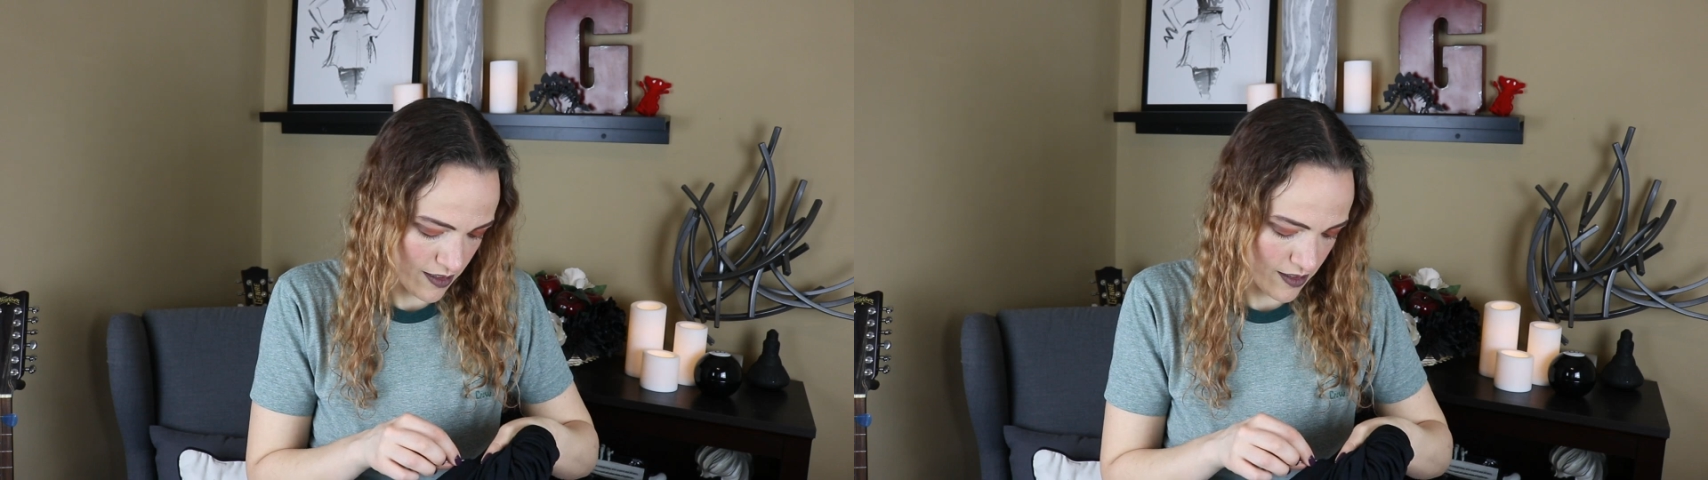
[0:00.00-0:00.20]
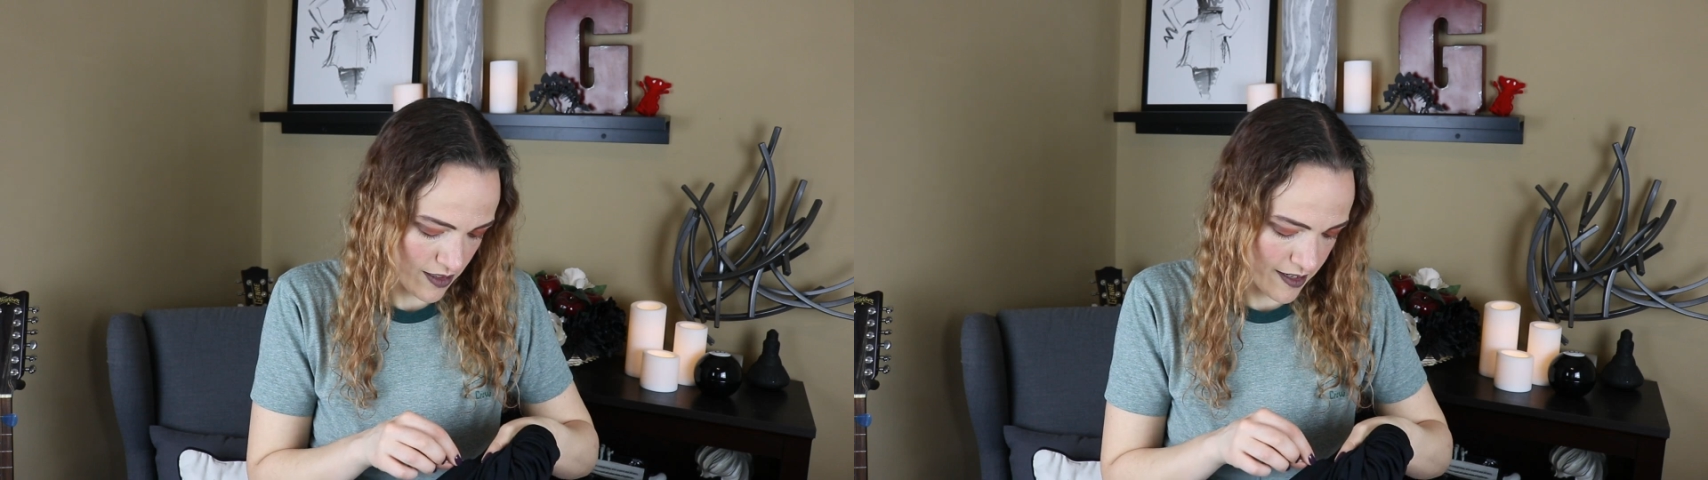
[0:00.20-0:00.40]

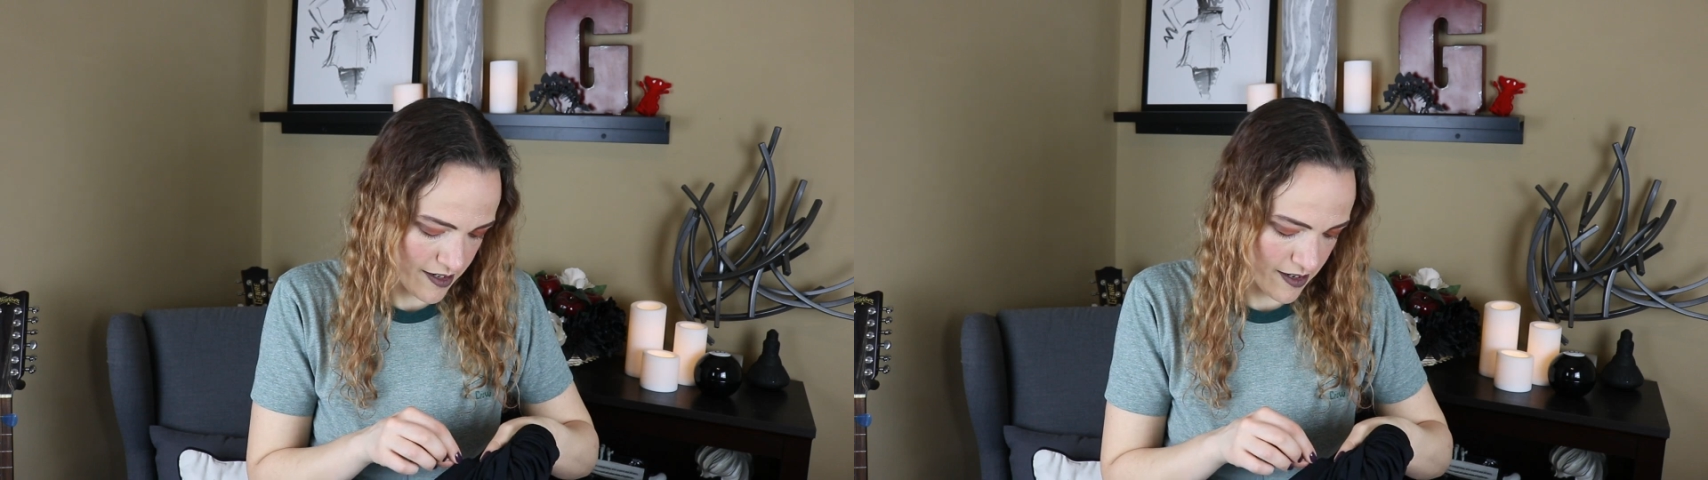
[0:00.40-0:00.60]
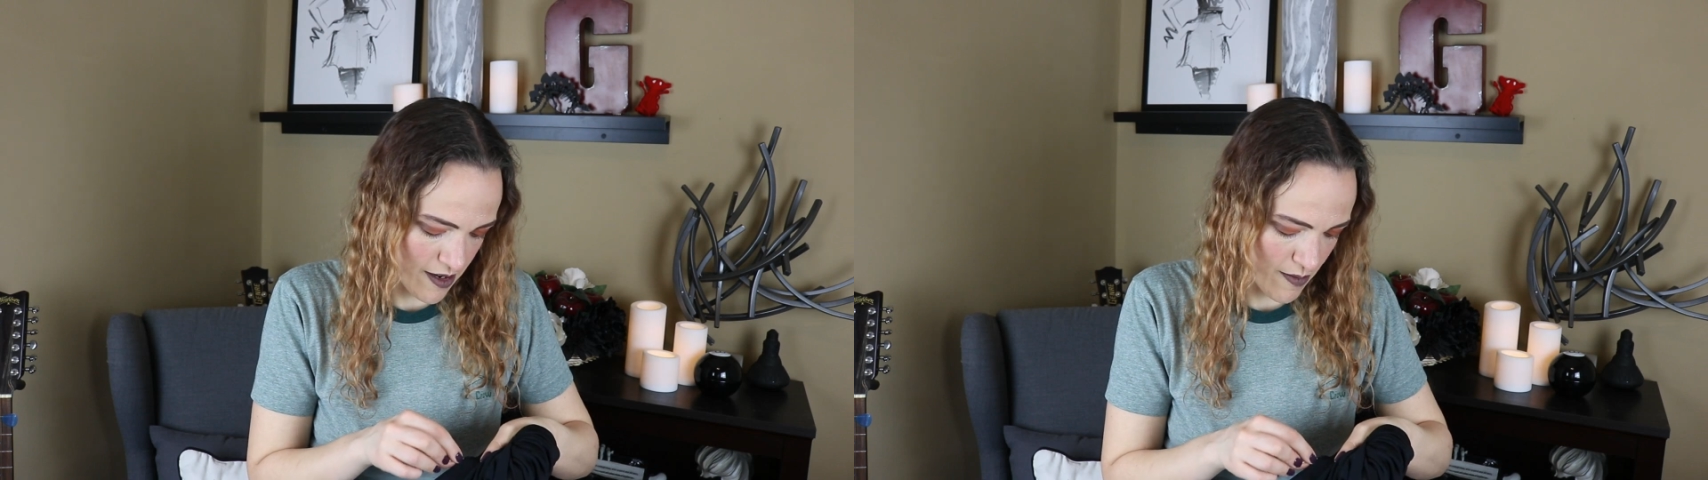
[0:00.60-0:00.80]
So there
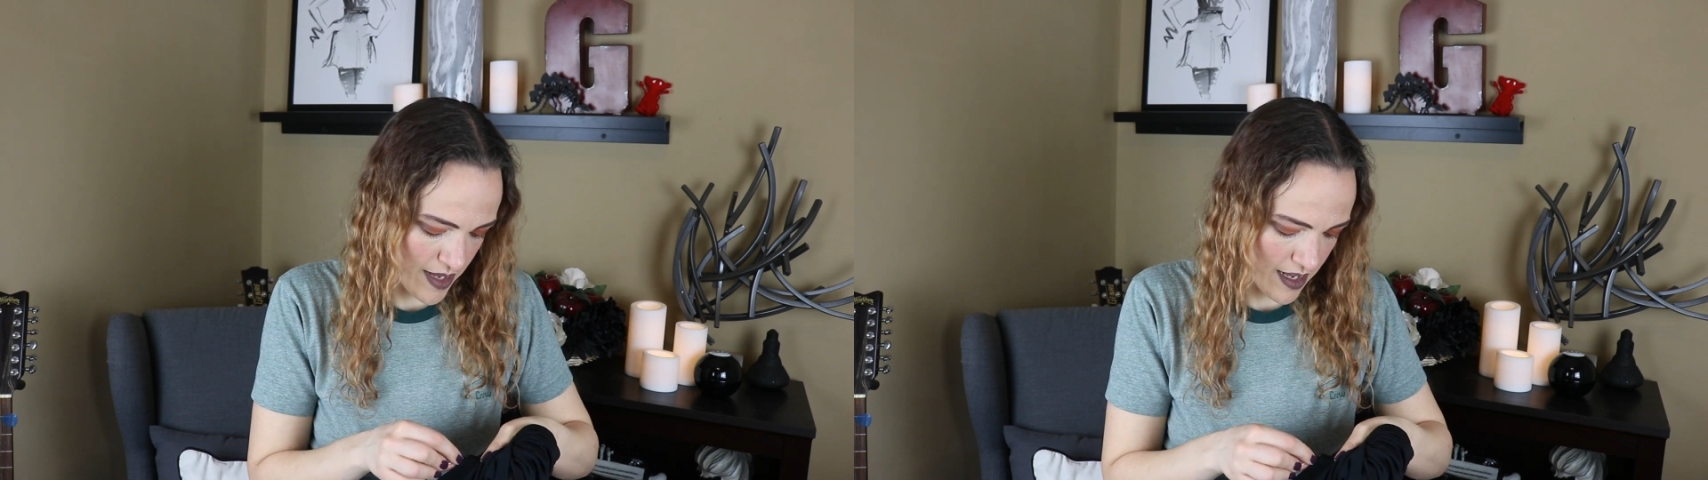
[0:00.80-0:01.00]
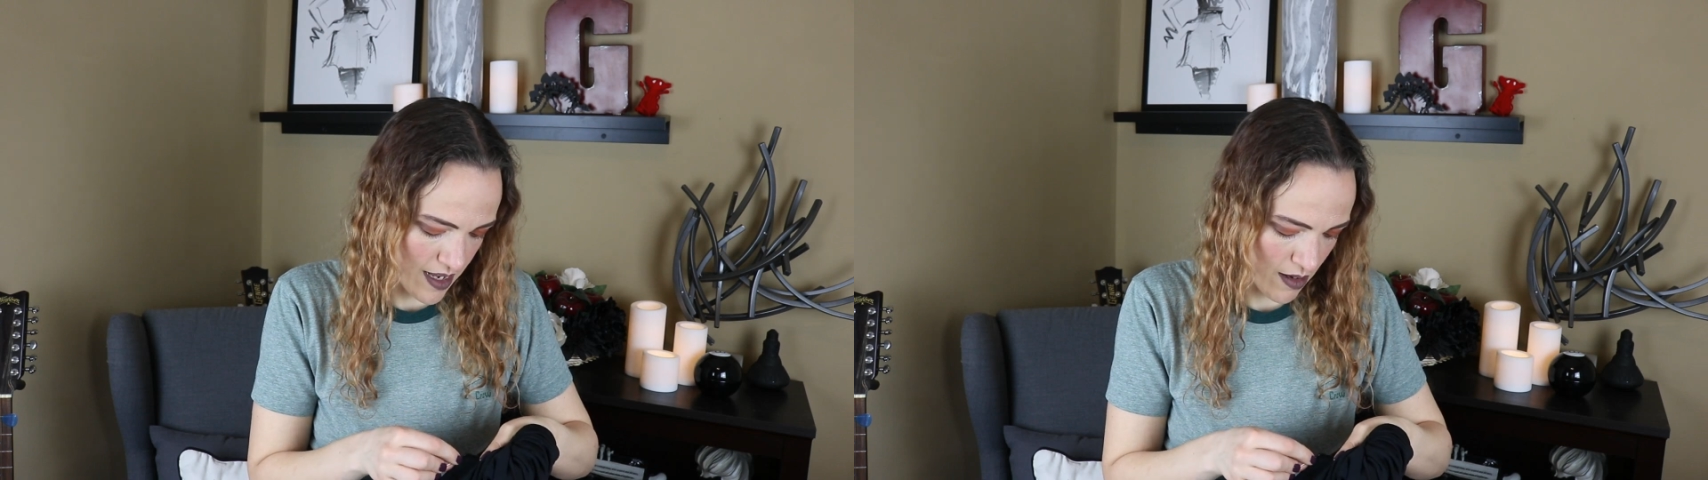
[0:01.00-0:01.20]
you go,
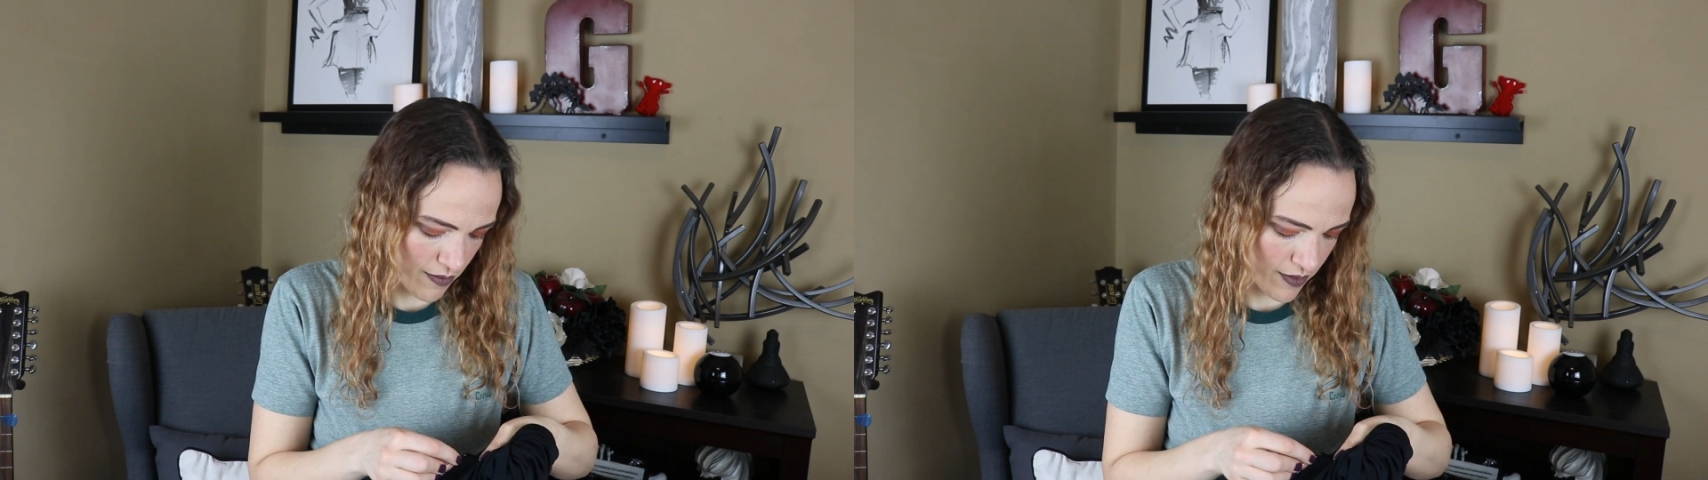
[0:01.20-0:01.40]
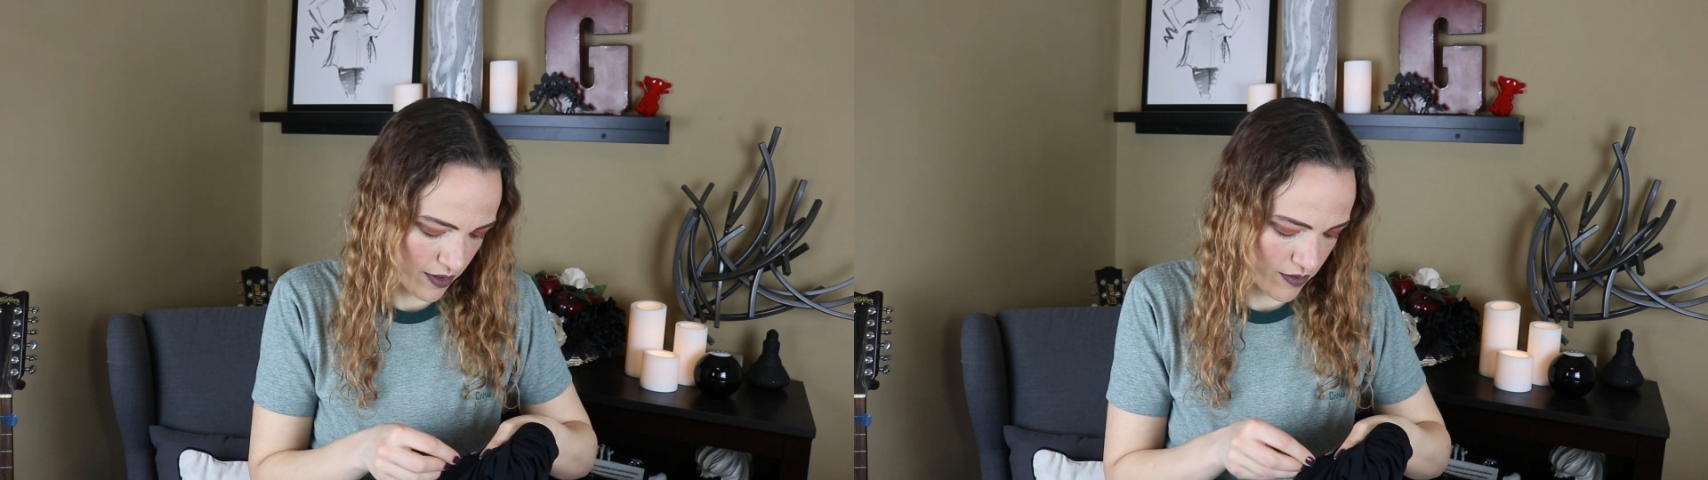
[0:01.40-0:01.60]
being helpful.